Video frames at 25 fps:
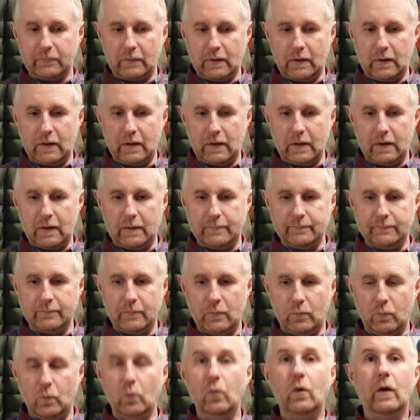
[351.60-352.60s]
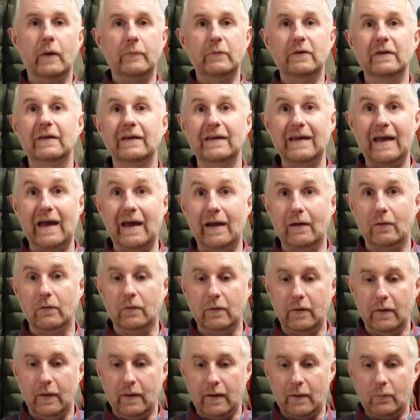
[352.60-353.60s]
what I'm going to get
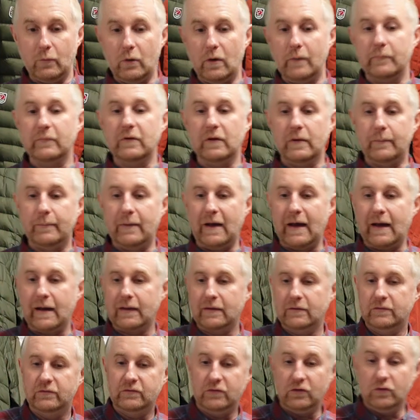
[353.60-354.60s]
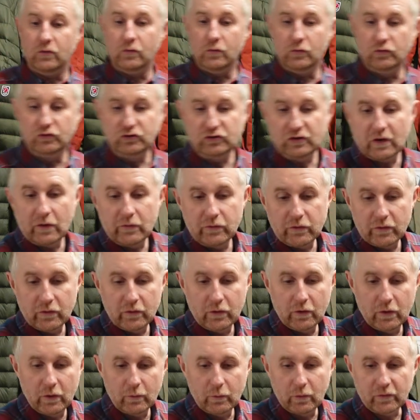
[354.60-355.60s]
out and what I'm going to pack to show
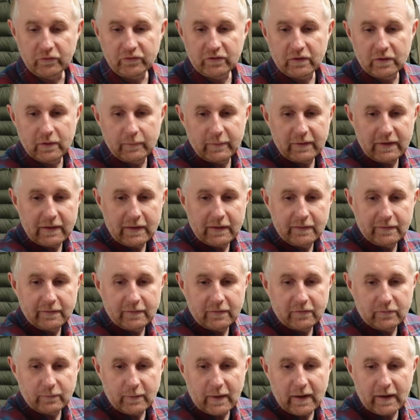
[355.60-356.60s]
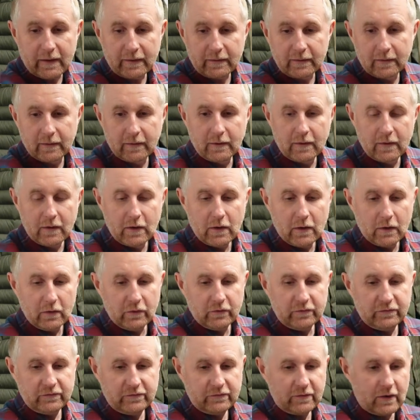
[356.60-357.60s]
you what's going to be in this bag.
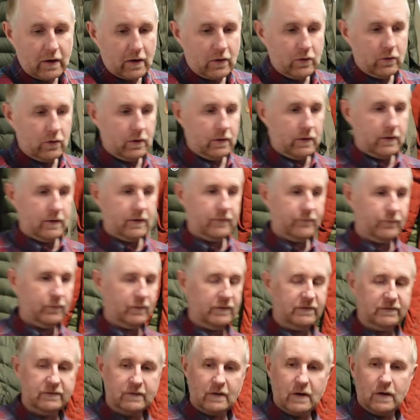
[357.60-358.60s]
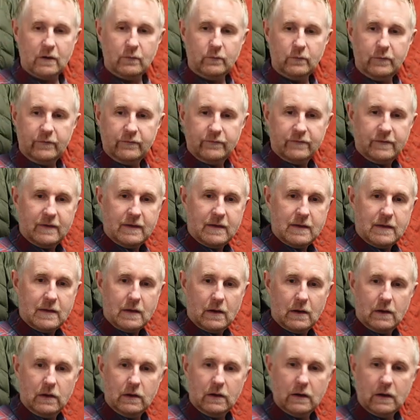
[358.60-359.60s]
So if we start with the
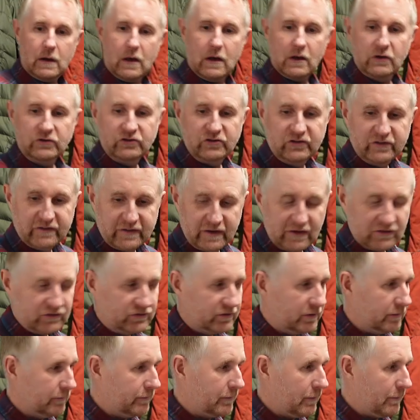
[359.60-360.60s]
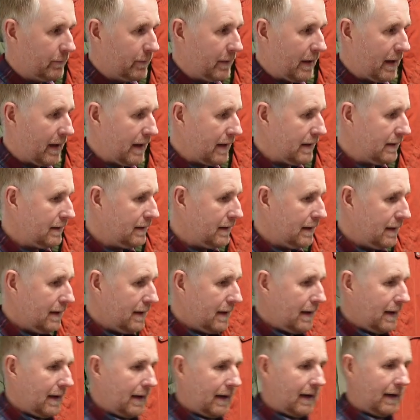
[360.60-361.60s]
largest section of the bag,
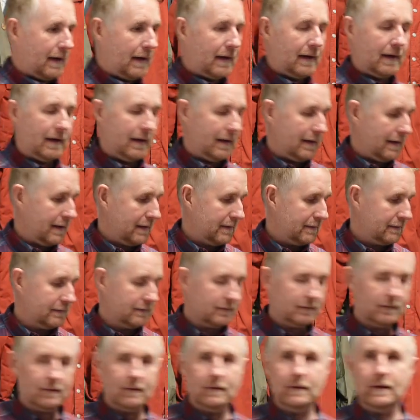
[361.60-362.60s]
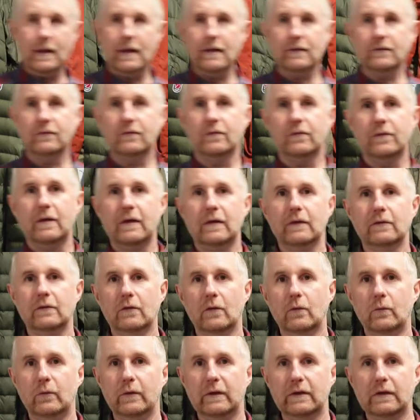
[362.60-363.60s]
and let's think
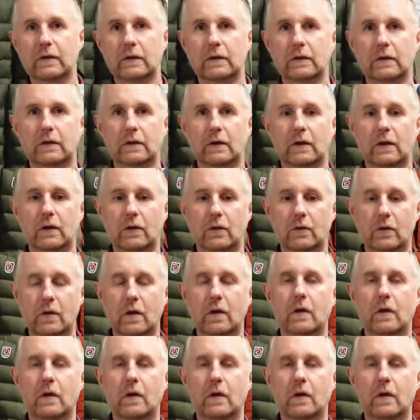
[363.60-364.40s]
that we're going to go,